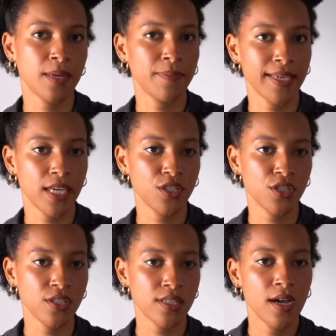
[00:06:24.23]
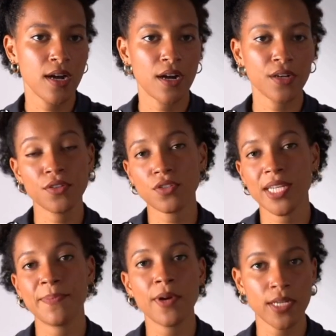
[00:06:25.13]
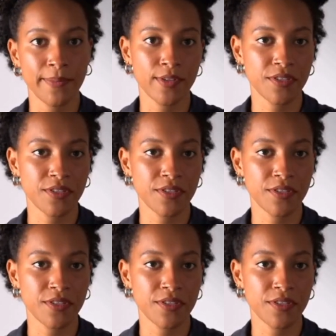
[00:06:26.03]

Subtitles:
applications, are usually polymers.